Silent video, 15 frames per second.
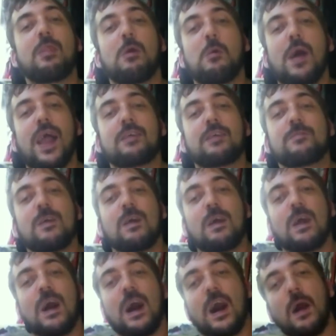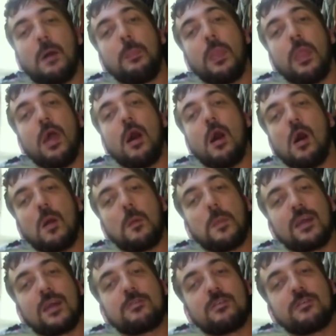extra arm
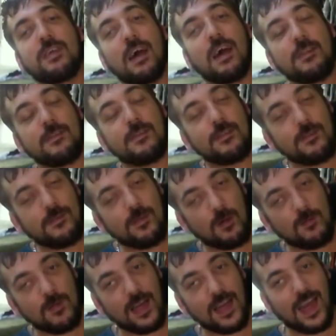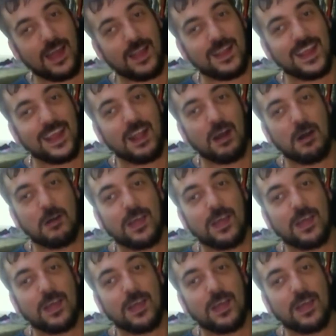exercises and stuff like that. You know,